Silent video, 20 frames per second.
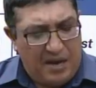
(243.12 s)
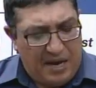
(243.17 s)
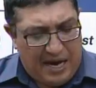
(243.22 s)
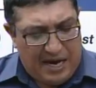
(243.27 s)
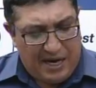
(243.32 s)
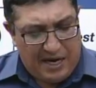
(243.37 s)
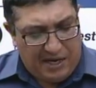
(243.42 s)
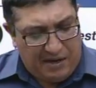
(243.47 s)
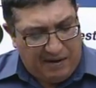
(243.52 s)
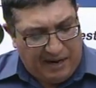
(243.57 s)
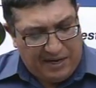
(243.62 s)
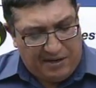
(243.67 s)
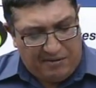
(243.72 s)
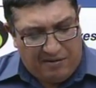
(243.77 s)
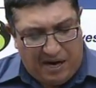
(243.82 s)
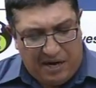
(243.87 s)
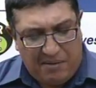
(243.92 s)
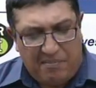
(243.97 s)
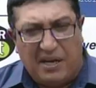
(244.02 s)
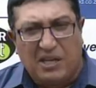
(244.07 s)
and a great
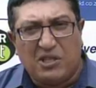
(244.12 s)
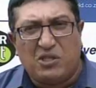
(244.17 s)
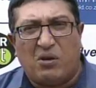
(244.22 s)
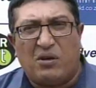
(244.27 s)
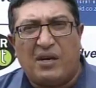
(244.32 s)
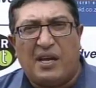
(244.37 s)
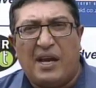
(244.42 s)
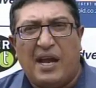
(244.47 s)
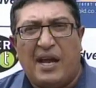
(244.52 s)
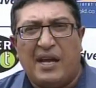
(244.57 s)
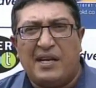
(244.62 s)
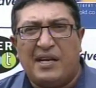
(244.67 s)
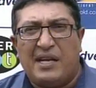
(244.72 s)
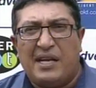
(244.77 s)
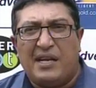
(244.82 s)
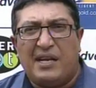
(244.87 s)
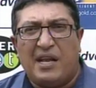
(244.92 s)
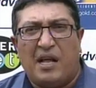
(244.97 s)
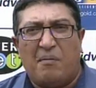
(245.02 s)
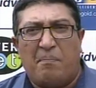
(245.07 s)
ride by jockey
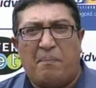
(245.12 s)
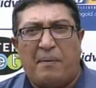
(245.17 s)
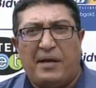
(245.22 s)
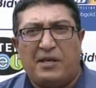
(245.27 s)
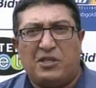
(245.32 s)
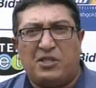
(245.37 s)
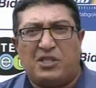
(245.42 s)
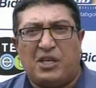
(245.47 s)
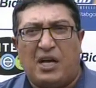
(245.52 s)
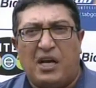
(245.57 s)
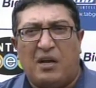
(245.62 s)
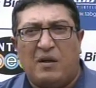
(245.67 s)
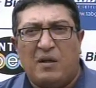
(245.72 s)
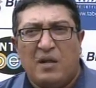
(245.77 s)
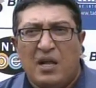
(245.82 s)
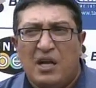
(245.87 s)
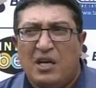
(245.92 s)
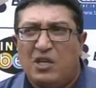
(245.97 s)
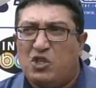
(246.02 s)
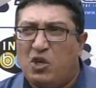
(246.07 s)
Anthony Delpeche.
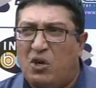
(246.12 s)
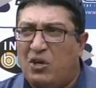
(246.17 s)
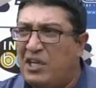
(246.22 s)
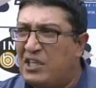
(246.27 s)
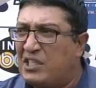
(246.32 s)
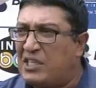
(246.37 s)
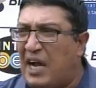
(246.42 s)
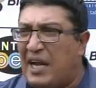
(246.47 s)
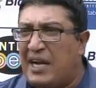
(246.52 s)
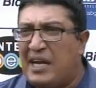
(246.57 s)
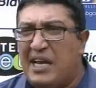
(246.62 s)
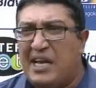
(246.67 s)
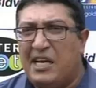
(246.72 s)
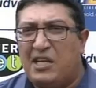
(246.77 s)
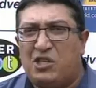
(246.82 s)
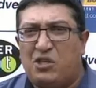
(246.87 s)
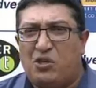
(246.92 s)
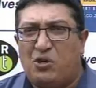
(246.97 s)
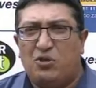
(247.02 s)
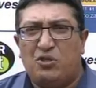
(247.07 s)
John has kindly
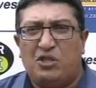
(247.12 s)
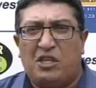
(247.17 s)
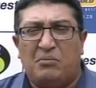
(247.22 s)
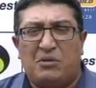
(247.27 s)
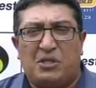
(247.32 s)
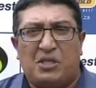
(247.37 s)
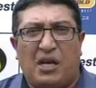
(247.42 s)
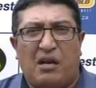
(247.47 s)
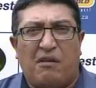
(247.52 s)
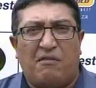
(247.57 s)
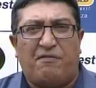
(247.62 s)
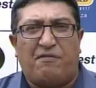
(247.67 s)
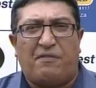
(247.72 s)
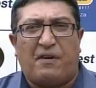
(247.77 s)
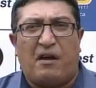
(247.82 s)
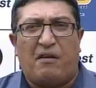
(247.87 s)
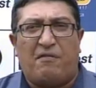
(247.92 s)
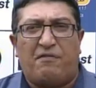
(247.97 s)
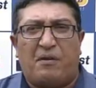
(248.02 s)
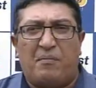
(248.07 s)
excused himself
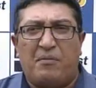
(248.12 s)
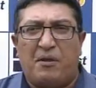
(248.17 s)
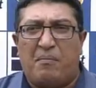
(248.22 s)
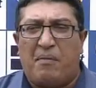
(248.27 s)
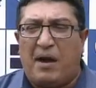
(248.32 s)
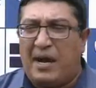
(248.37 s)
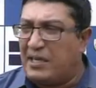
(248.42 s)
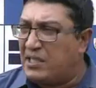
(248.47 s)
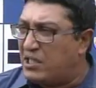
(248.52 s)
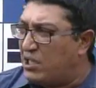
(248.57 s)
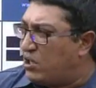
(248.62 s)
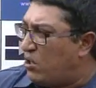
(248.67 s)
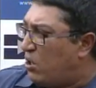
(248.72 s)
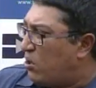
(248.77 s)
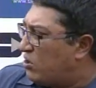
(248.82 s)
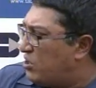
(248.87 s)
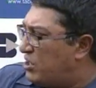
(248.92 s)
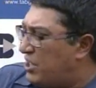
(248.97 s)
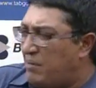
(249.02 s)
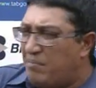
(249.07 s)
from the Mike de
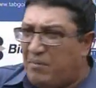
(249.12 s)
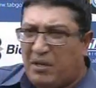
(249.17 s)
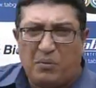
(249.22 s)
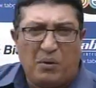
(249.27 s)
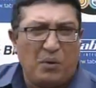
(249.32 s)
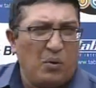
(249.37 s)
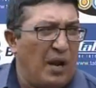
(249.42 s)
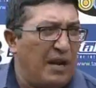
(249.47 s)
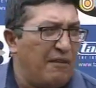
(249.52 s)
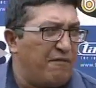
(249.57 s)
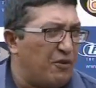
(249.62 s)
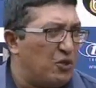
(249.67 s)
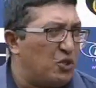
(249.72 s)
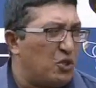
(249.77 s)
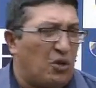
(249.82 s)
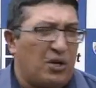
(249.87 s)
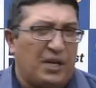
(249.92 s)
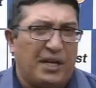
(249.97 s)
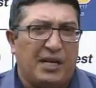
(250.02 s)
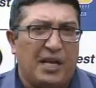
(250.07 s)
Kock team, but we wait for
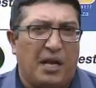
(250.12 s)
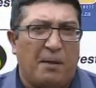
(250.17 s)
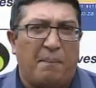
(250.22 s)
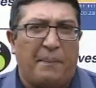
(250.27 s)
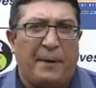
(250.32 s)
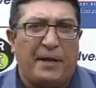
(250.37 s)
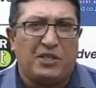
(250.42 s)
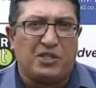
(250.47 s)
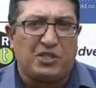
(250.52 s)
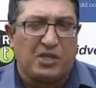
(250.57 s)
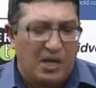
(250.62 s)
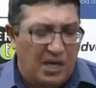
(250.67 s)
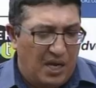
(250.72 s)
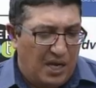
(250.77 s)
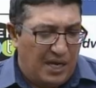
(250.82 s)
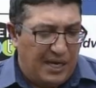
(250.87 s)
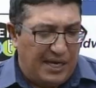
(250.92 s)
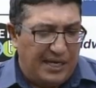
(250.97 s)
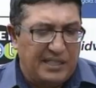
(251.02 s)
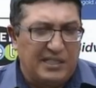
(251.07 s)
jockey Delpeche.
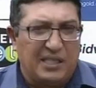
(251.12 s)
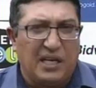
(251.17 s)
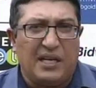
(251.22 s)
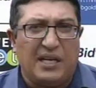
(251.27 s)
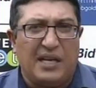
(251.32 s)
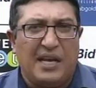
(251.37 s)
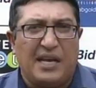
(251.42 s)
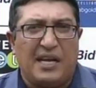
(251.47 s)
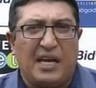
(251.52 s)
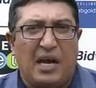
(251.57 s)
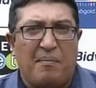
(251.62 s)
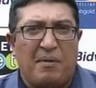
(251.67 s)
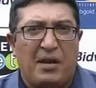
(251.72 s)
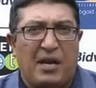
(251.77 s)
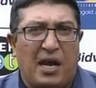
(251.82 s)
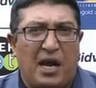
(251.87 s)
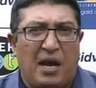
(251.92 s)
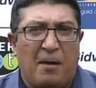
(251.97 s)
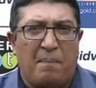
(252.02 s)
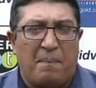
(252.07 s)
He's certainly
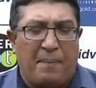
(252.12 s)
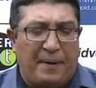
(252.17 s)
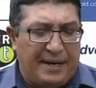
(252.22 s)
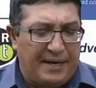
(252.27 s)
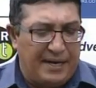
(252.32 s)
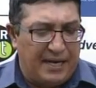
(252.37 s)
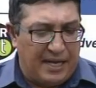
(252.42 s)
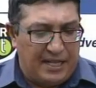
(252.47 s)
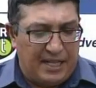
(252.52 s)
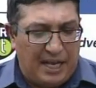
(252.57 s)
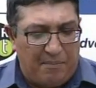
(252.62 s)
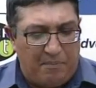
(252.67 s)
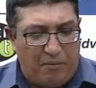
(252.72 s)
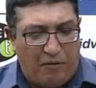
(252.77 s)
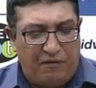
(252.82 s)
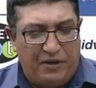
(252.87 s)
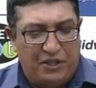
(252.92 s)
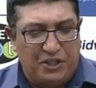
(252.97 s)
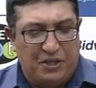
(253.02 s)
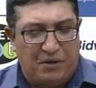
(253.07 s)
coming up, and that
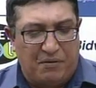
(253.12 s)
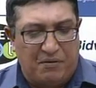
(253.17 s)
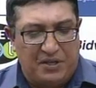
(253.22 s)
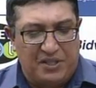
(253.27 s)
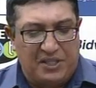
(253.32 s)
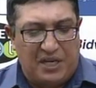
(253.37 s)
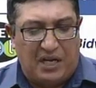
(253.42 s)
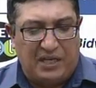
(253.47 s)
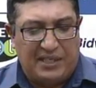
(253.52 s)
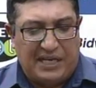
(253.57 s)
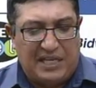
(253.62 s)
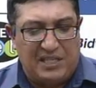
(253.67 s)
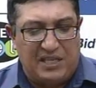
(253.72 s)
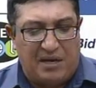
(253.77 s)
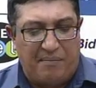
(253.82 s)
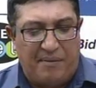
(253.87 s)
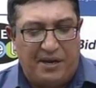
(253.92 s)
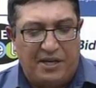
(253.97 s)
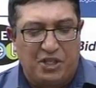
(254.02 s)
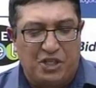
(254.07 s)
provisional result, as I
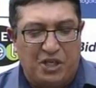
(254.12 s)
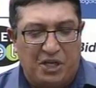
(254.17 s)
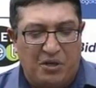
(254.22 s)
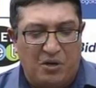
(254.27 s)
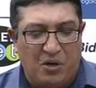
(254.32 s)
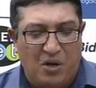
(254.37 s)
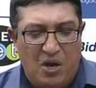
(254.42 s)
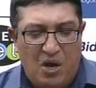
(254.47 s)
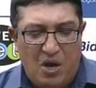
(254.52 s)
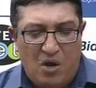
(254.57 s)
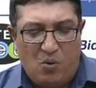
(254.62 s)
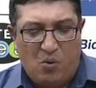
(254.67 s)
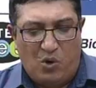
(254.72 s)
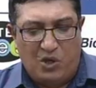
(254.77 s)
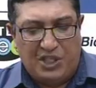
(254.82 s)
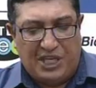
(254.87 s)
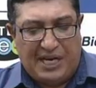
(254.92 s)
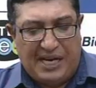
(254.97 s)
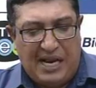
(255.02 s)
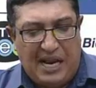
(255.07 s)
mentioned,
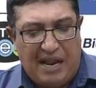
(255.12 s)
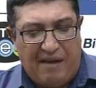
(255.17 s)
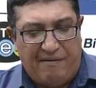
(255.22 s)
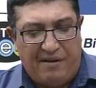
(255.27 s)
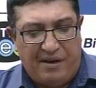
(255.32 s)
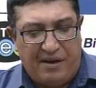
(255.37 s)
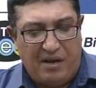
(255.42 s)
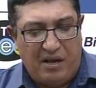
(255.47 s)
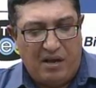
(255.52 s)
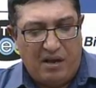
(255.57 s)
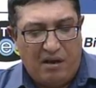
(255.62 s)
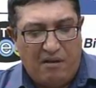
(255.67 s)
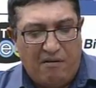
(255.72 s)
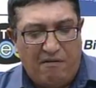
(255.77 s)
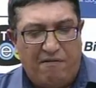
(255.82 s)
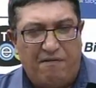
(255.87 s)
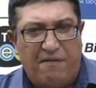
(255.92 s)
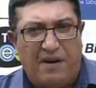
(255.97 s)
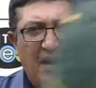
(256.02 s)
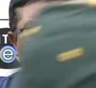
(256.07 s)
was 11,
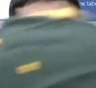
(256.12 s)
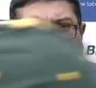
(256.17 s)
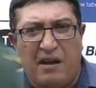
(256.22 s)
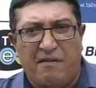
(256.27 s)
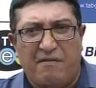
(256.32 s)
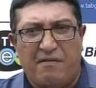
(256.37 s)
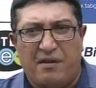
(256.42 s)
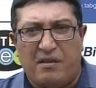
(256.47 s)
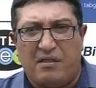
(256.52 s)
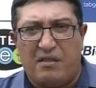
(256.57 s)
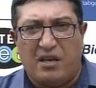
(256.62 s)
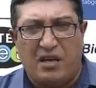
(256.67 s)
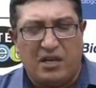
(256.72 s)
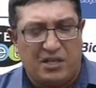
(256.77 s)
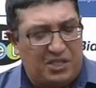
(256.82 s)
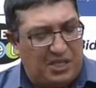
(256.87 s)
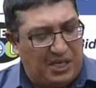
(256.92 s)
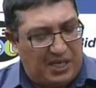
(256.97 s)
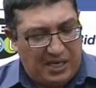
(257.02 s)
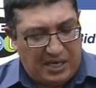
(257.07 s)
5,
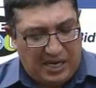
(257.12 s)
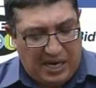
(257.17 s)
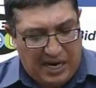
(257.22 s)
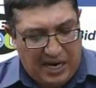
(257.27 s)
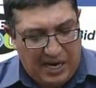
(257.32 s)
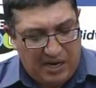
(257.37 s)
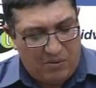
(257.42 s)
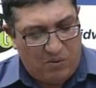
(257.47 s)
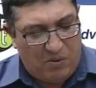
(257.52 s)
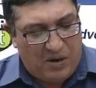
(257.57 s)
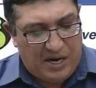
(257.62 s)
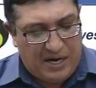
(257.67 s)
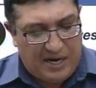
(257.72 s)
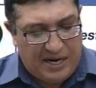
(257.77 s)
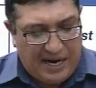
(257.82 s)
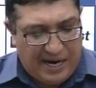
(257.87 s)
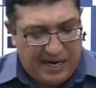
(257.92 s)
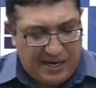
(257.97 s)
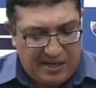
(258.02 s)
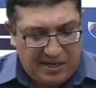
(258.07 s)
13 and
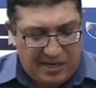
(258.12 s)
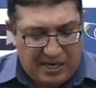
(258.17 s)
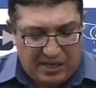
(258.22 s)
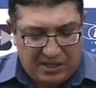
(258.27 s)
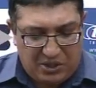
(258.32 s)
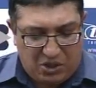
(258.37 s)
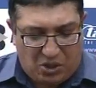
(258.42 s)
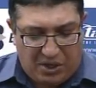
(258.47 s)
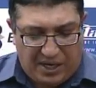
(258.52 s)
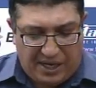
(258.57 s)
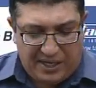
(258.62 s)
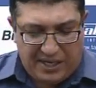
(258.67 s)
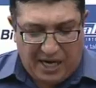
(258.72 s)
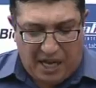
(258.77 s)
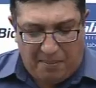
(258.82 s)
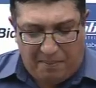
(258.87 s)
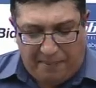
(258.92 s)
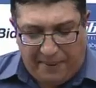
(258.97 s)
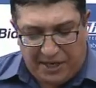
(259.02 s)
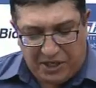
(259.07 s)
1. And jockey
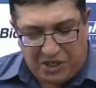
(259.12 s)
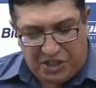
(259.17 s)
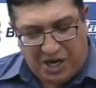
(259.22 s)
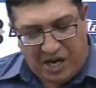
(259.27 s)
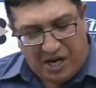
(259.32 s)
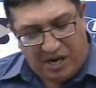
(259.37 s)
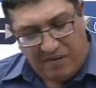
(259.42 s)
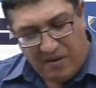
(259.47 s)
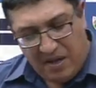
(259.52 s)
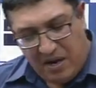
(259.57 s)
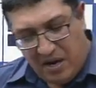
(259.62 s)
Delpeche here